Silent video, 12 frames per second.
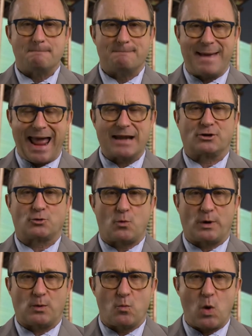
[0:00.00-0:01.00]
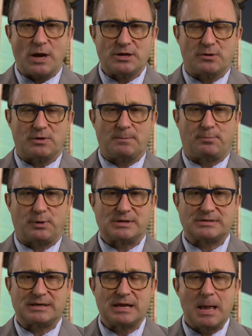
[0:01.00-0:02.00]
Mandatory one year in
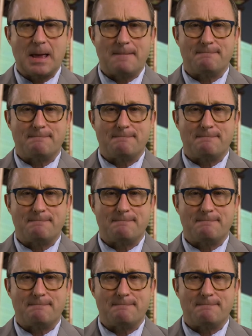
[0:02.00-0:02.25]
prison,